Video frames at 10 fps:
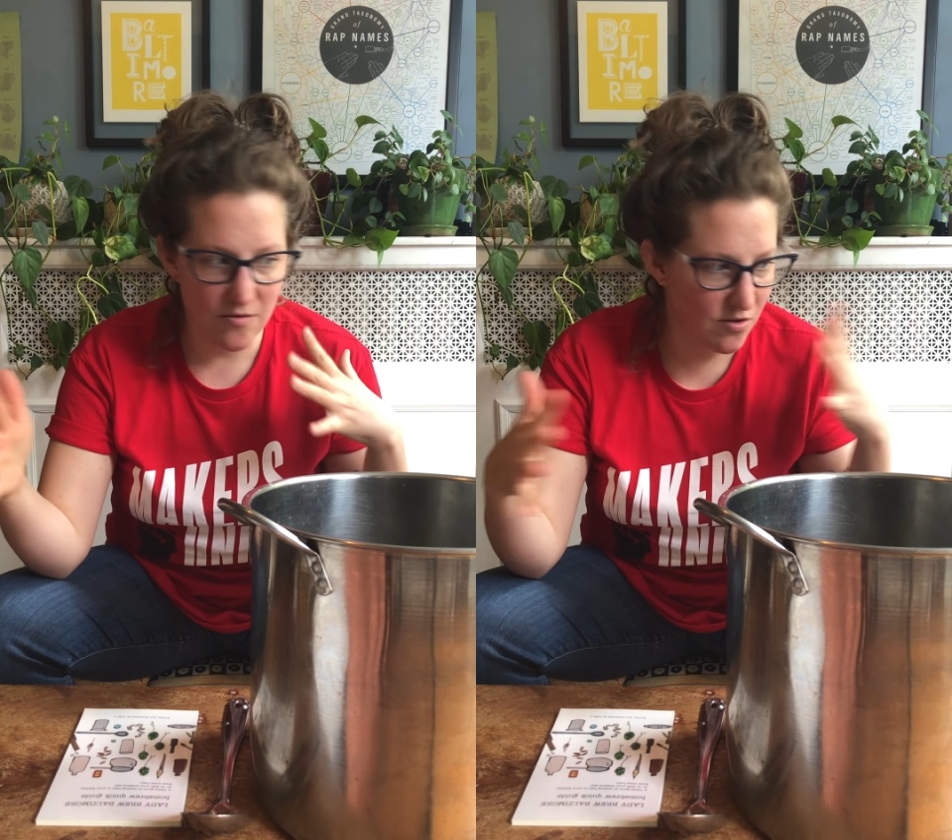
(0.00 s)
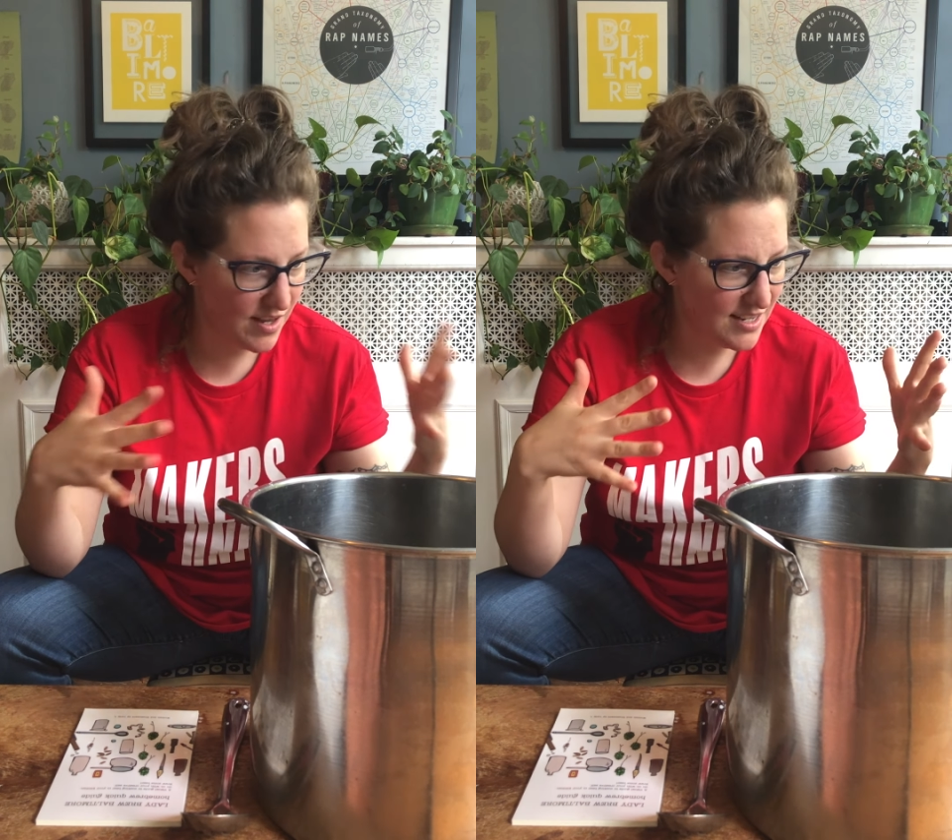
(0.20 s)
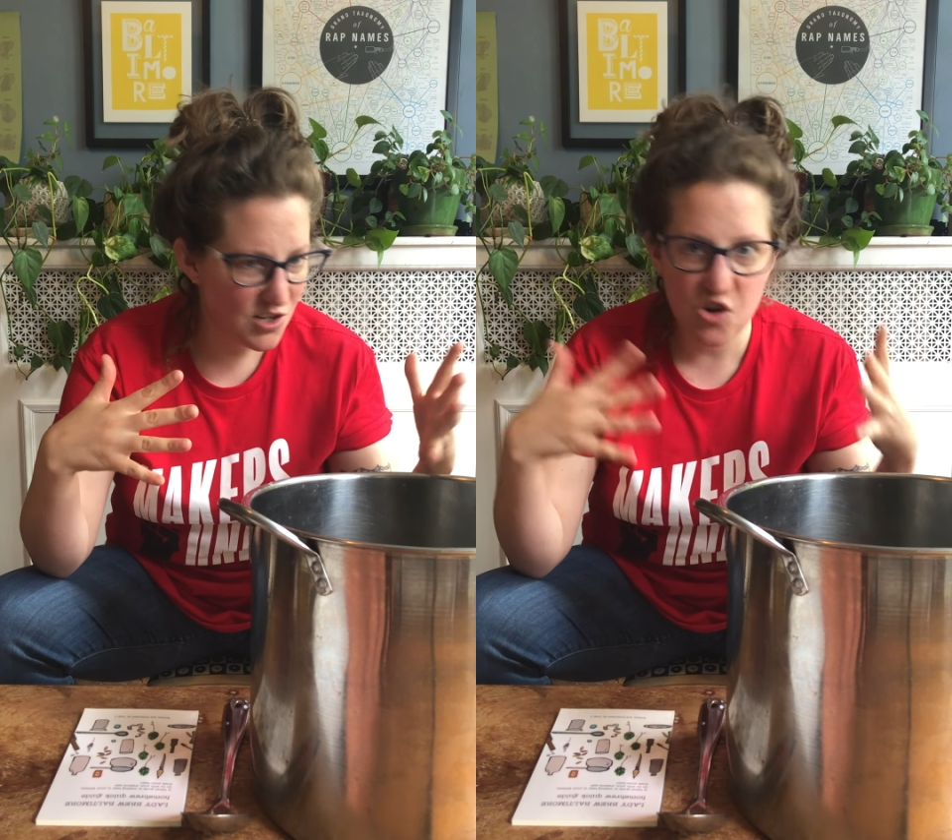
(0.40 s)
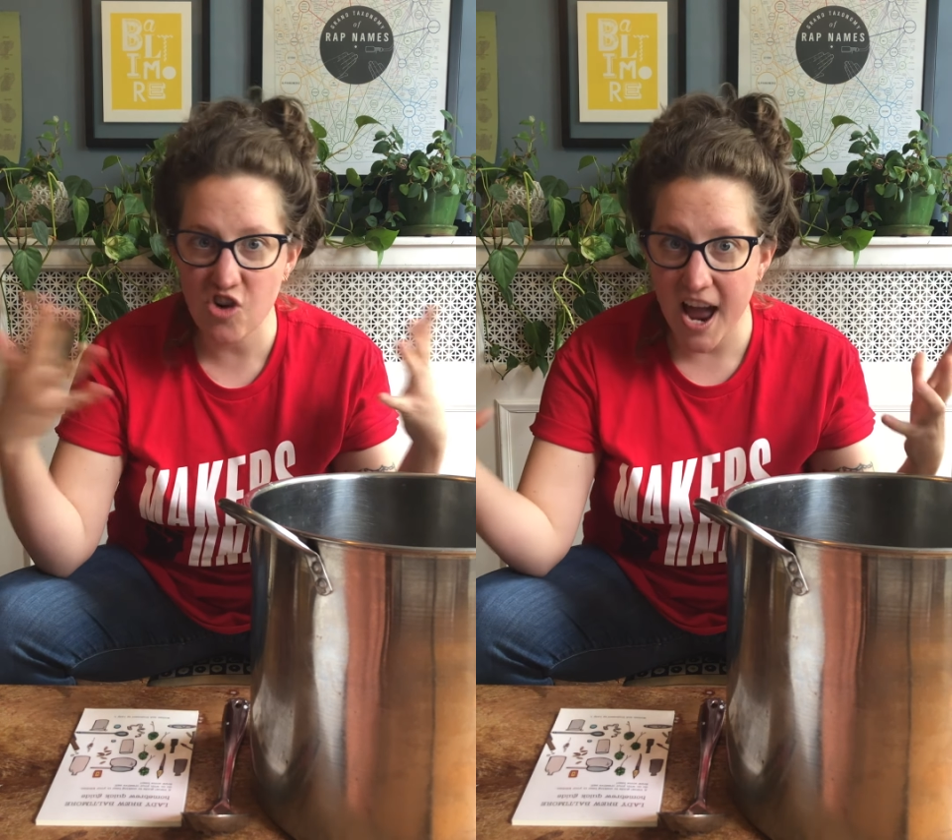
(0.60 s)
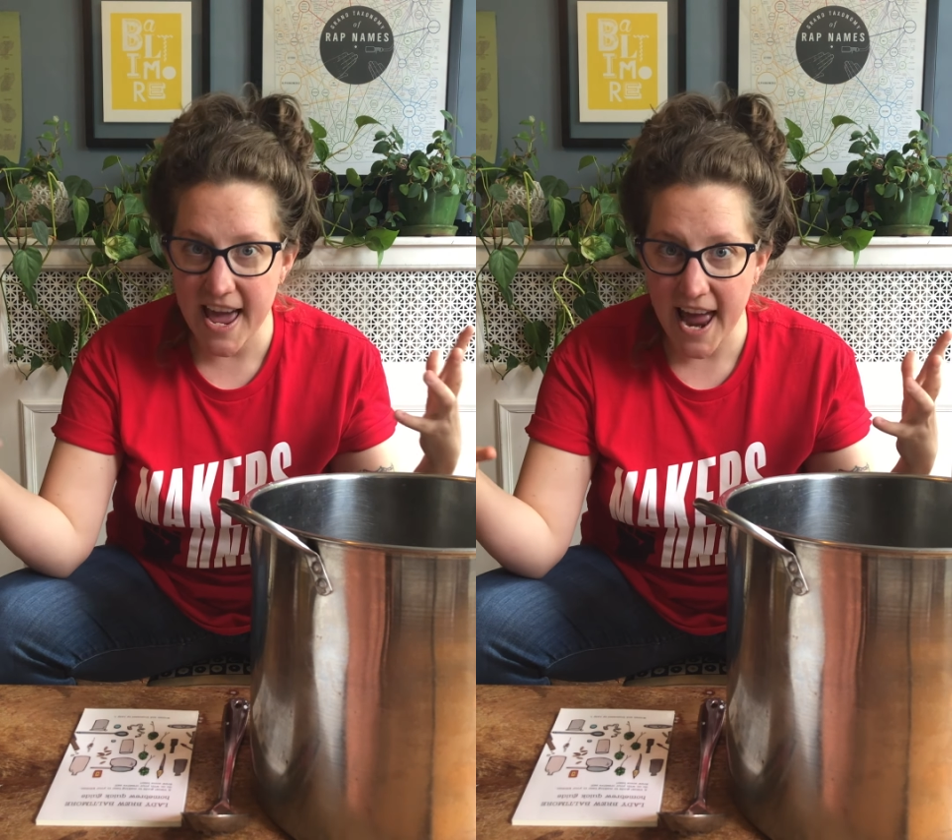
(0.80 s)
or this,
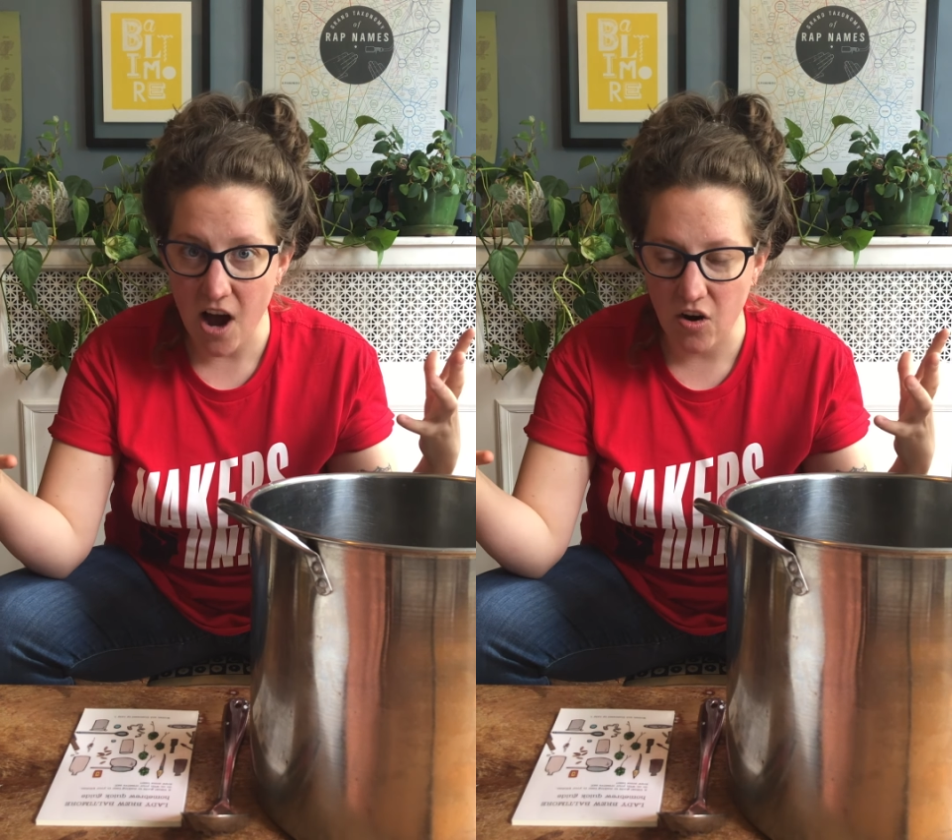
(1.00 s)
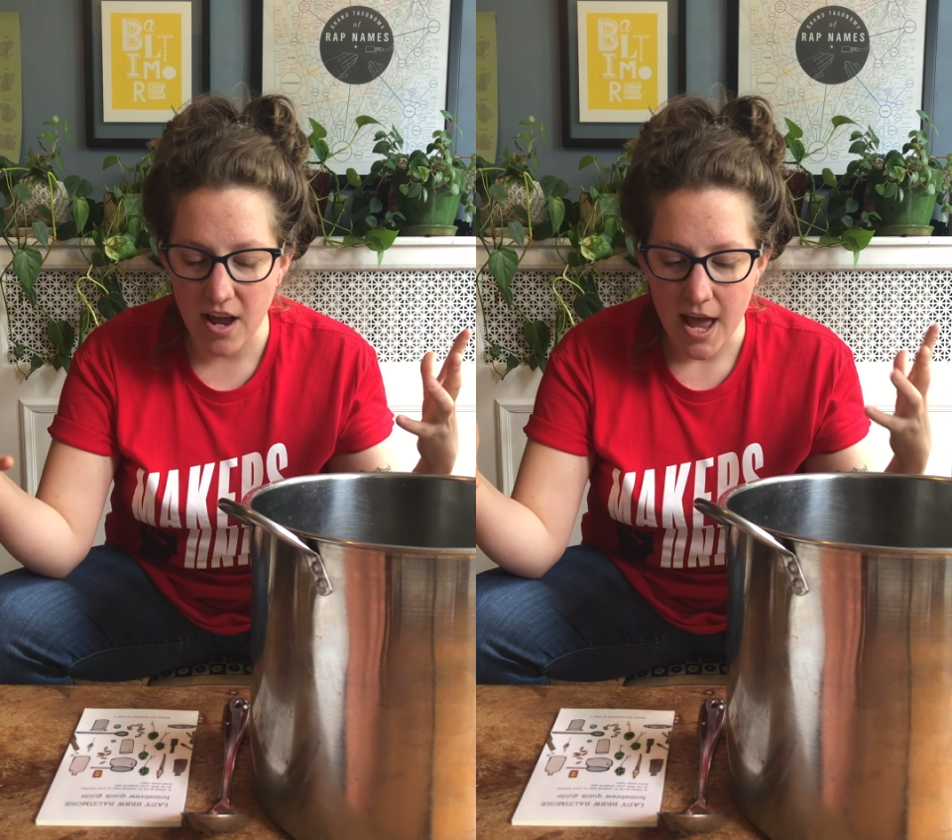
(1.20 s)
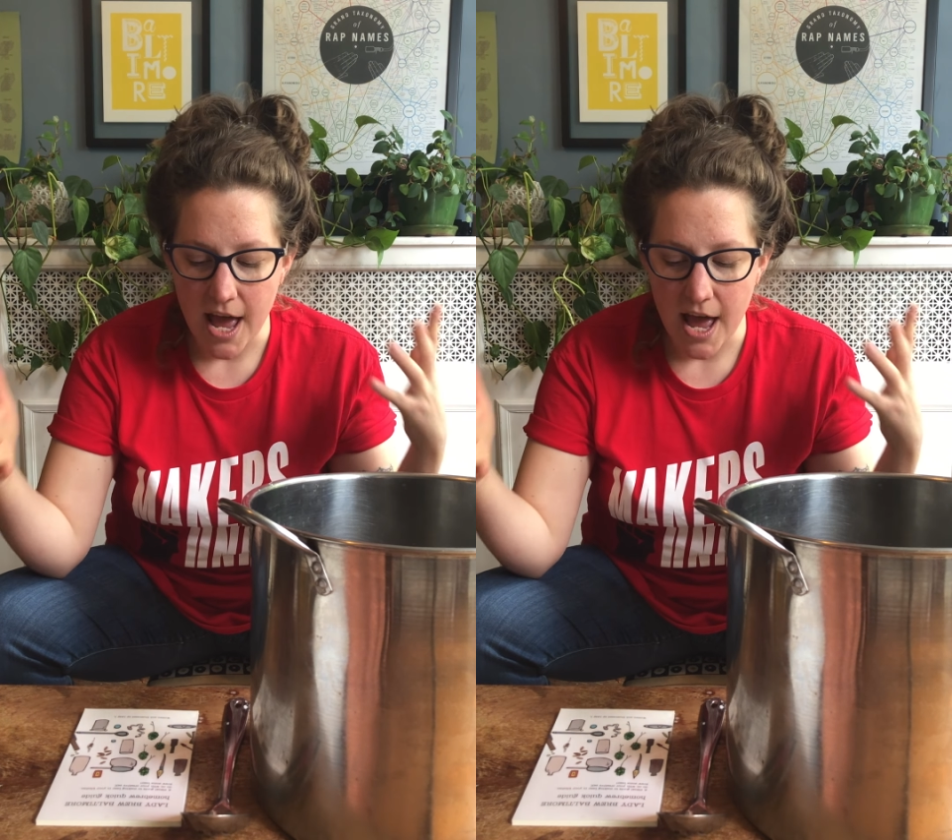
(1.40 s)
try it out.